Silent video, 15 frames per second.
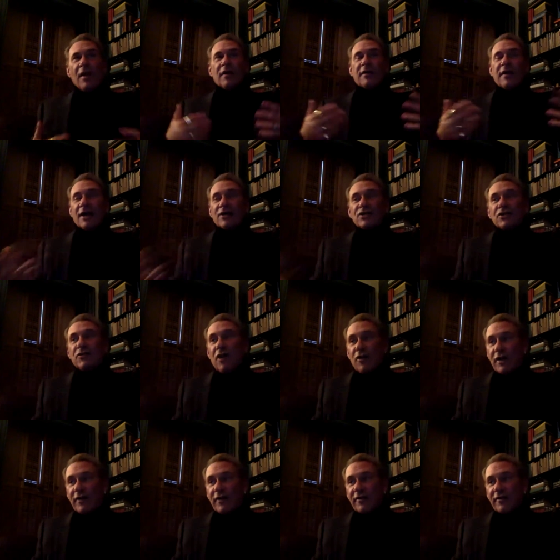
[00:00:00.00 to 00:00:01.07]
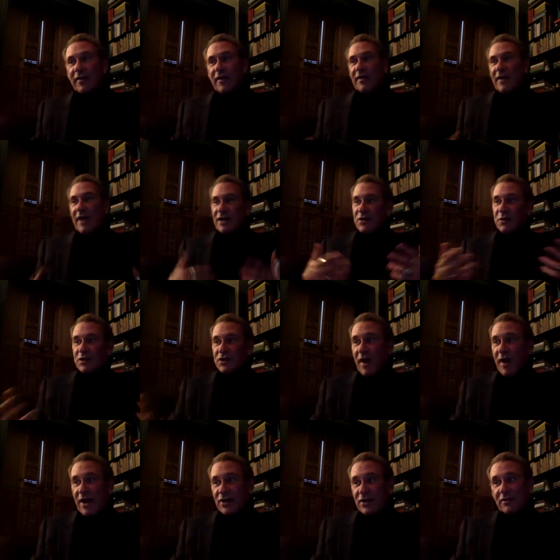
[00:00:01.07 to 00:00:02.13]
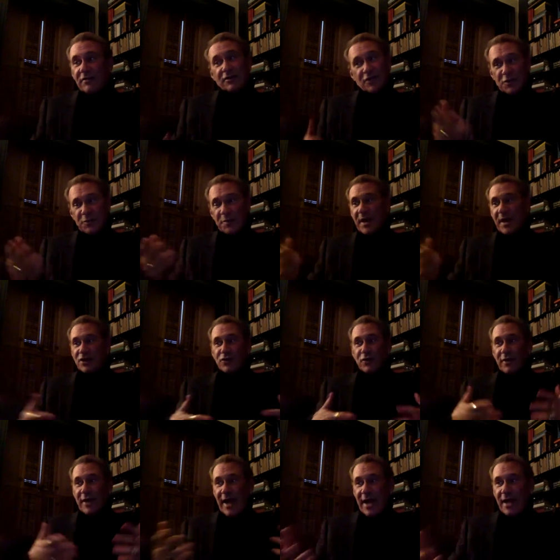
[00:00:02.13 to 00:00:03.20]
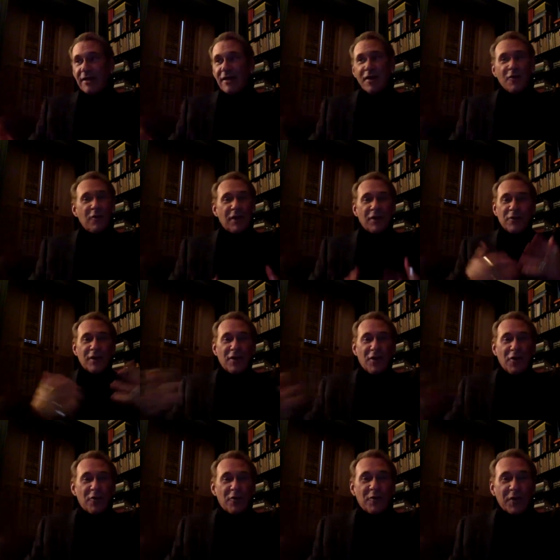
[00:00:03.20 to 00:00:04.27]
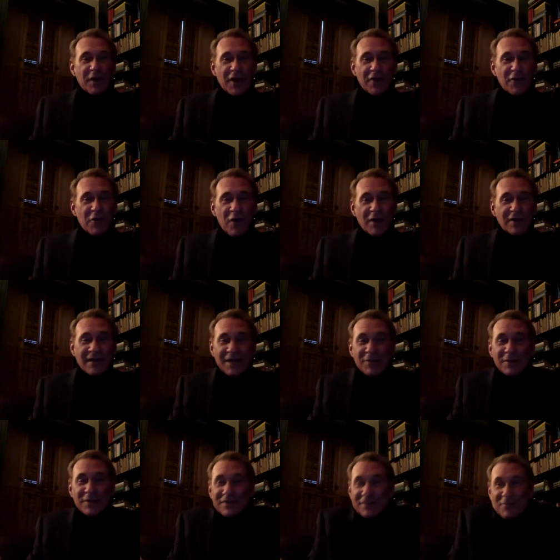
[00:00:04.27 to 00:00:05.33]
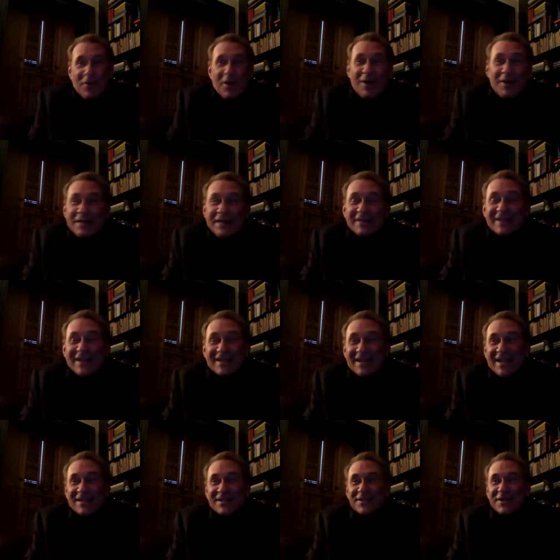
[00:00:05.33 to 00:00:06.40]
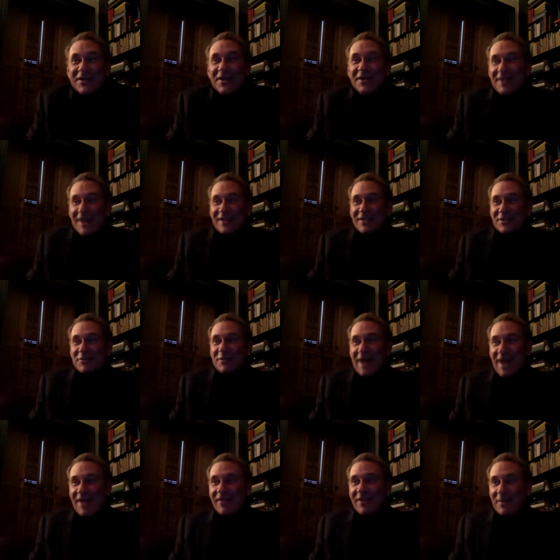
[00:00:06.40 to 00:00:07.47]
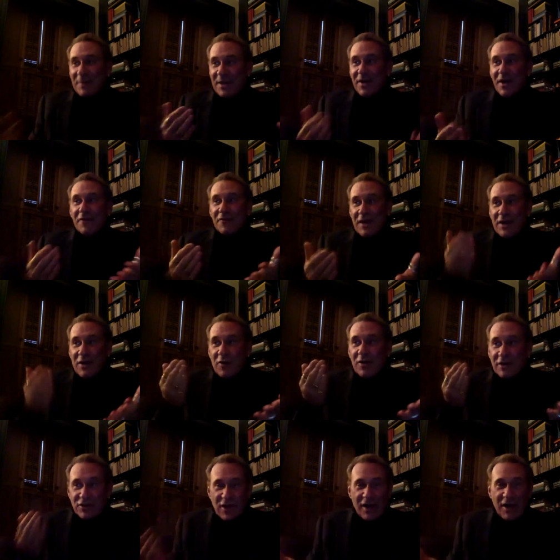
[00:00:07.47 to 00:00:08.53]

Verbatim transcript: got you noticed, got you attraction, excuse me, got you laid, what, you know, whatever it was. It was well, that, that, that's the, that's the reality. I mean, you know, John